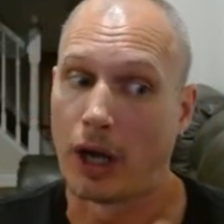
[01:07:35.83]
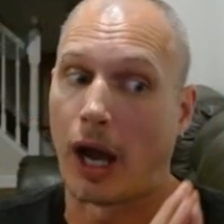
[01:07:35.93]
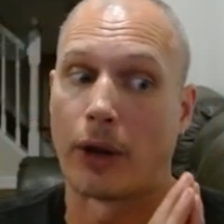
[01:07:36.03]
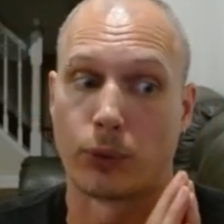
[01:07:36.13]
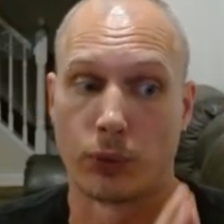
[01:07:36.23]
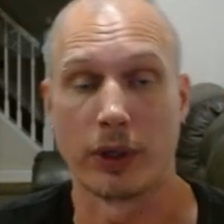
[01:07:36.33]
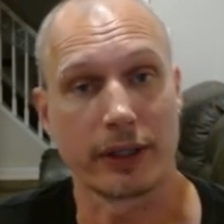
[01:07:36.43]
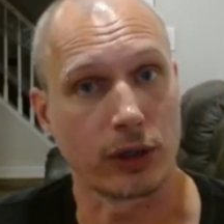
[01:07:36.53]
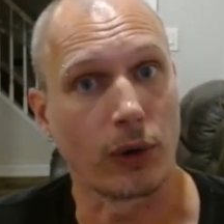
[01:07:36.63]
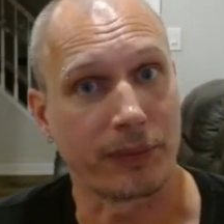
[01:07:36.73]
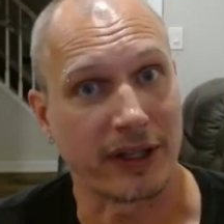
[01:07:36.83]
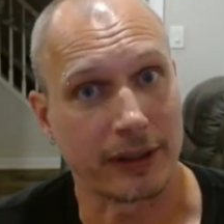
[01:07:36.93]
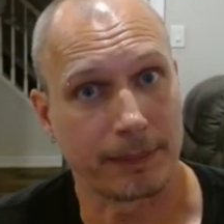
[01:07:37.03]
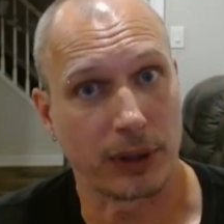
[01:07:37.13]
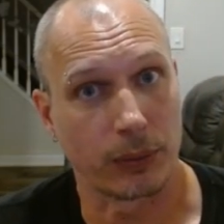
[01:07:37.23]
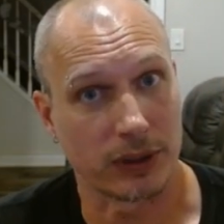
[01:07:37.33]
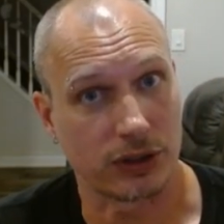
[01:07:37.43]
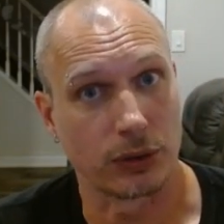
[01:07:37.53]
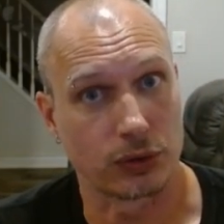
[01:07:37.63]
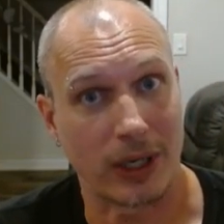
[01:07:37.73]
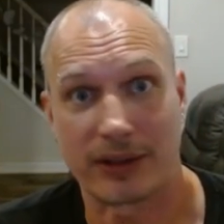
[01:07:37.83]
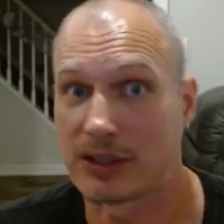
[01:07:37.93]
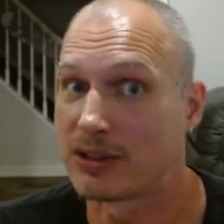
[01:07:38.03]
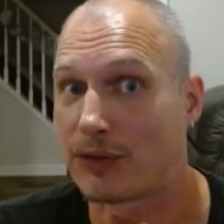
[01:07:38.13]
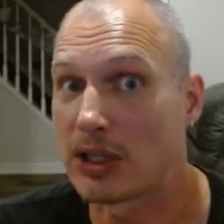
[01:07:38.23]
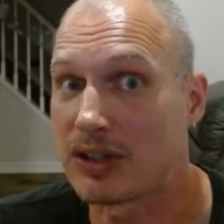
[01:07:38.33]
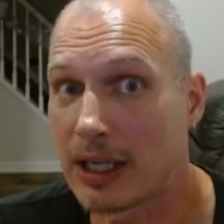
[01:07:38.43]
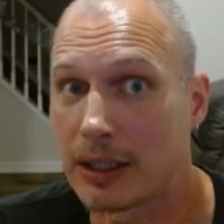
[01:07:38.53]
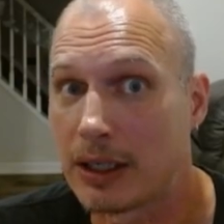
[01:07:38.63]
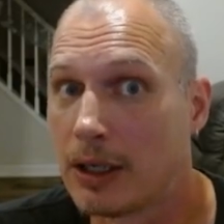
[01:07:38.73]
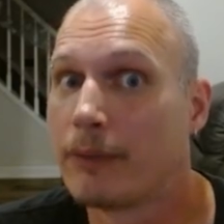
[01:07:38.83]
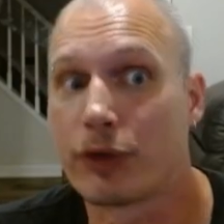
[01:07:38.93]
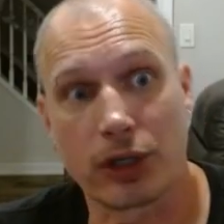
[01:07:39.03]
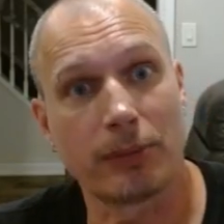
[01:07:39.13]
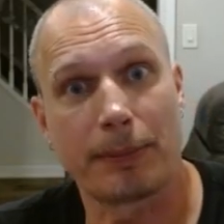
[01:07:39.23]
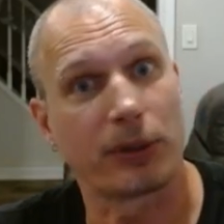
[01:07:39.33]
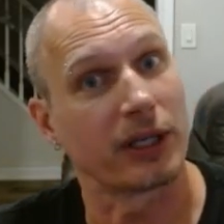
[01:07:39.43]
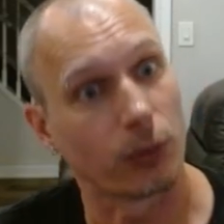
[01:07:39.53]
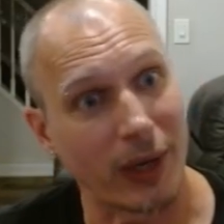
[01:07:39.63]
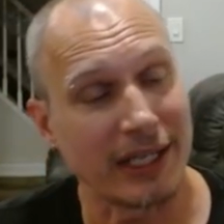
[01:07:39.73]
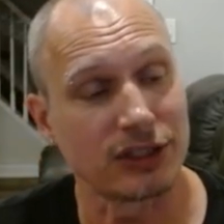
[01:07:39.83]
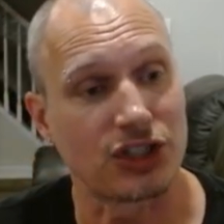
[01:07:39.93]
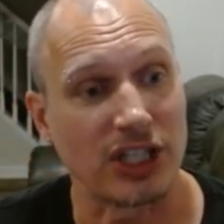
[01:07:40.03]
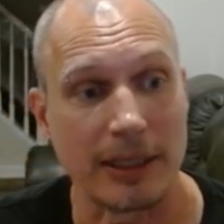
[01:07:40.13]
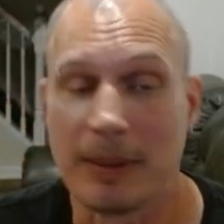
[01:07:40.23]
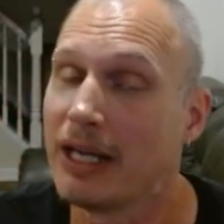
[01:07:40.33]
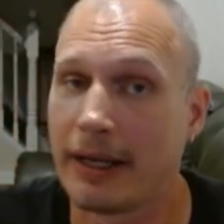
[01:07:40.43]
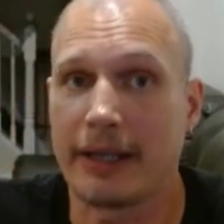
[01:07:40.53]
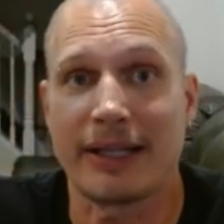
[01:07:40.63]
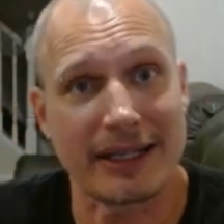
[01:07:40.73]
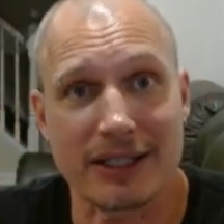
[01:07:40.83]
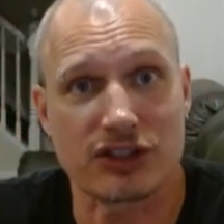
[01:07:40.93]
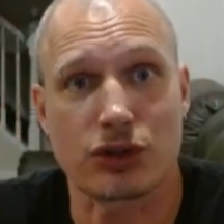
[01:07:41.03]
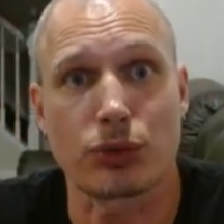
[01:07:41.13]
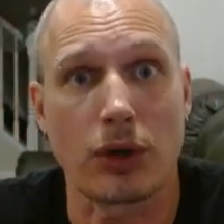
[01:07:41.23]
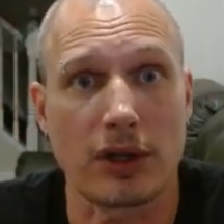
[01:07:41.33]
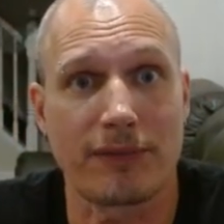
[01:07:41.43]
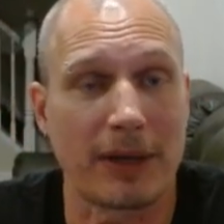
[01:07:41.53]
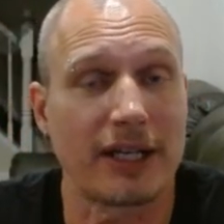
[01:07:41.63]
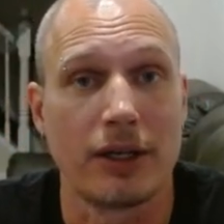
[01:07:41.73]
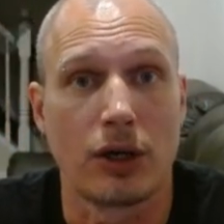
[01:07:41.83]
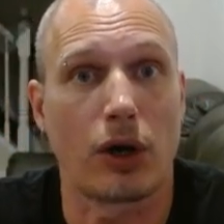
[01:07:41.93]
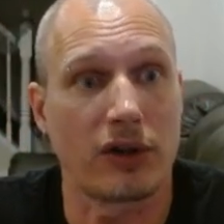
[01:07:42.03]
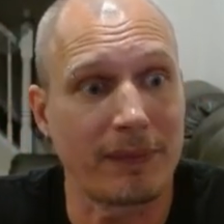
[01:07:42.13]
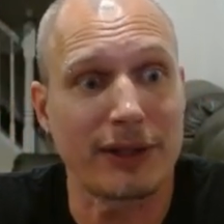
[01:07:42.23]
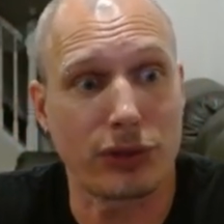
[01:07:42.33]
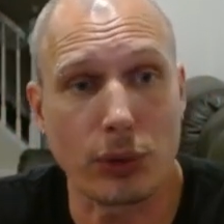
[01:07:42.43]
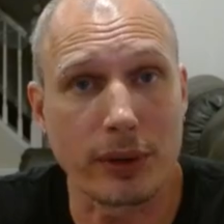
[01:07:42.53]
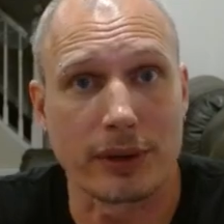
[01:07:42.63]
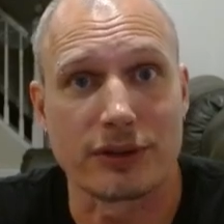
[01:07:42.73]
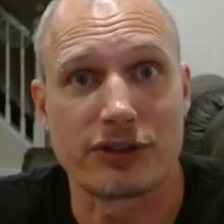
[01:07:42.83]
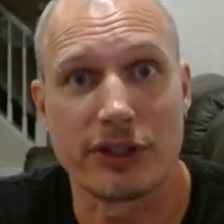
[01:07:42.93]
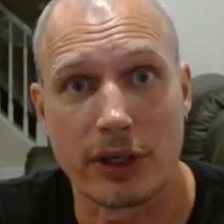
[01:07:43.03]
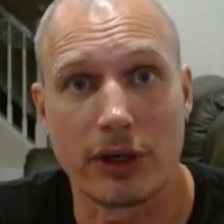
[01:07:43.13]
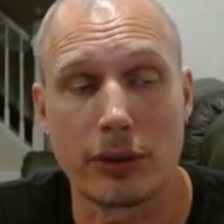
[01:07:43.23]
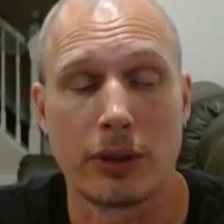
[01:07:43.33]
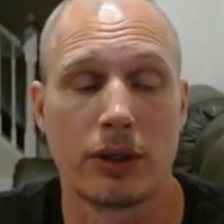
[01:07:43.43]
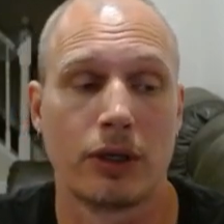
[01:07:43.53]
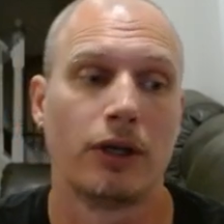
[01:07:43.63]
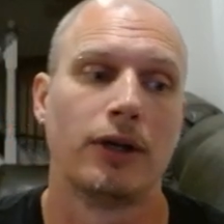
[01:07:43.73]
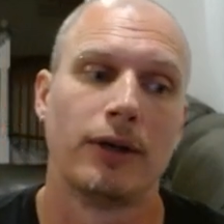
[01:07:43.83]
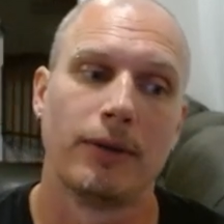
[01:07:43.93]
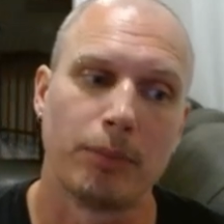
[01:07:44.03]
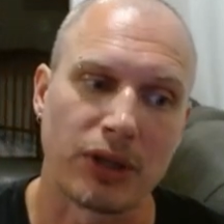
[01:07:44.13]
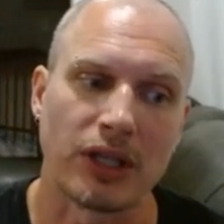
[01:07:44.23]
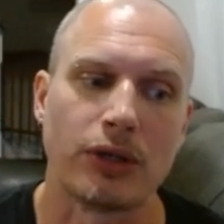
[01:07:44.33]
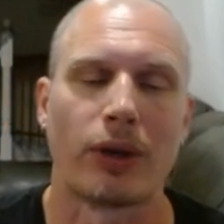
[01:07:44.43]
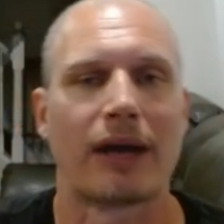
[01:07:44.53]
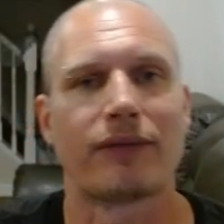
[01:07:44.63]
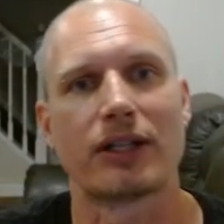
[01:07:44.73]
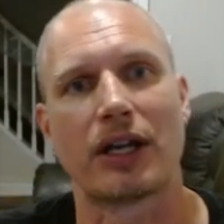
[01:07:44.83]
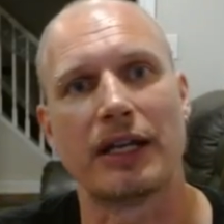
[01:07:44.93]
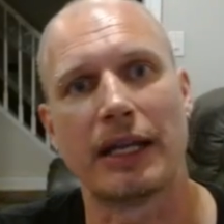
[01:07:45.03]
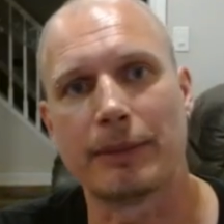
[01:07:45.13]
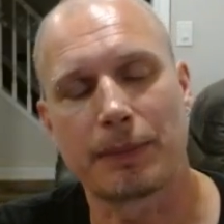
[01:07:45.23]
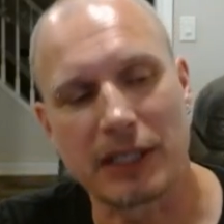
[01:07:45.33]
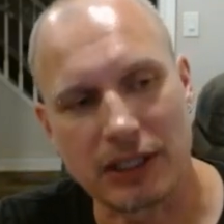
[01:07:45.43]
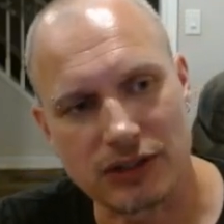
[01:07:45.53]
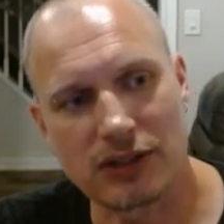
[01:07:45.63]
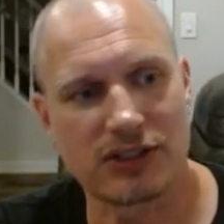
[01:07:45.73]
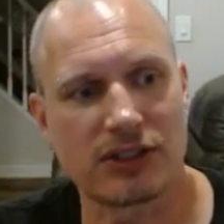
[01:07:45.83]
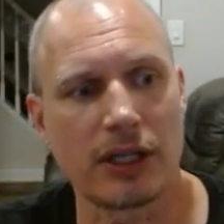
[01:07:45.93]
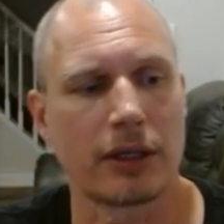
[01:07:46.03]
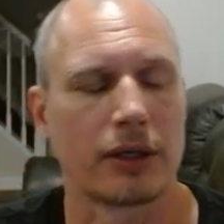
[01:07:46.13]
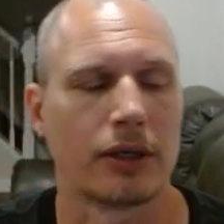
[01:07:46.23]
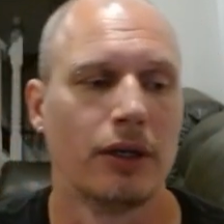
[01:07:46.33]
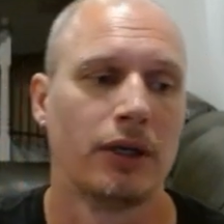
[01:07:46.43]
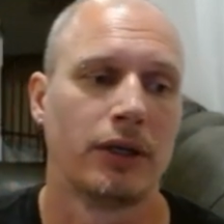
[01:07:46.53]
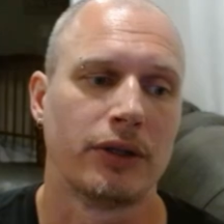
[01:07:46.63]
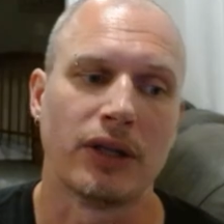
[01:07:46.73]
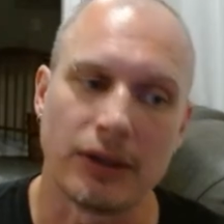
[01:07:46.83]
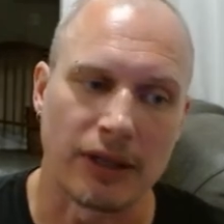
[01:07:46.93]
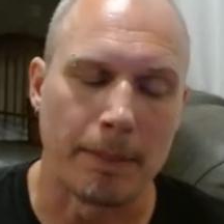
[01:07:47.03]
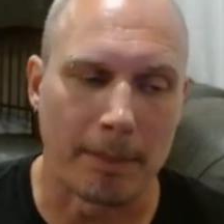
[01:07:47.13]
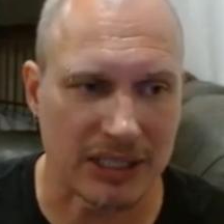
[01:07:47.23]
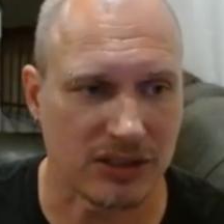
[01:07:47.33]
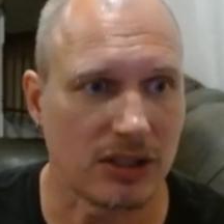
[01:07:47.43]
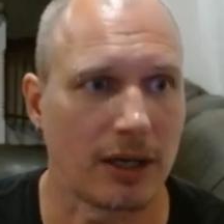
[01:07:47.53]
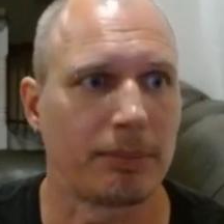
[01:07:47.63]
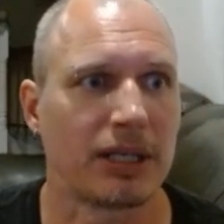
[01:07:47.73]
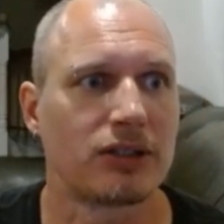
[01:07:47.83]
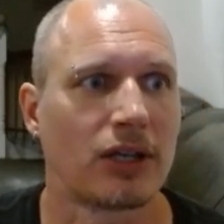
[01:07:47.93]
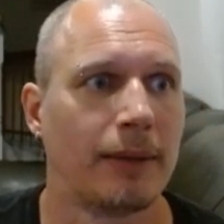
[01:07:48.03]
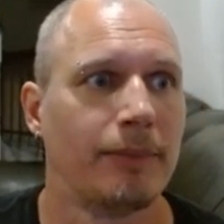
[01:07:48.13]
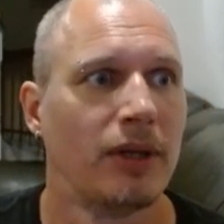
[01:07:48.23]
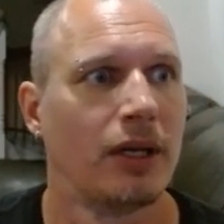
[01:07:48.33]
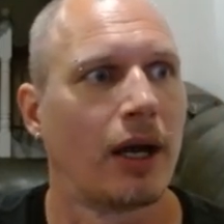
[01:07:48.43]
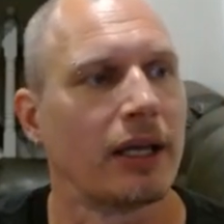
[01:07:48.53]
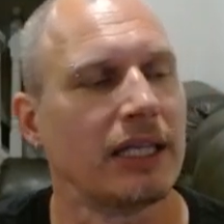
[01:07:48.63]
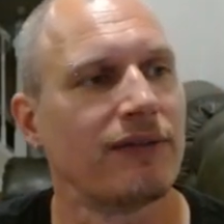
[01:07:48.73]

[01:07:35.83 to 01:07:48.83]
I really hope they didn't play Risko Drath because if they did, they're going to be playing a range team, and that gets through all of my thorns, you know? But they don't have that dynamic because of the Snare. They messed it up big time. I'm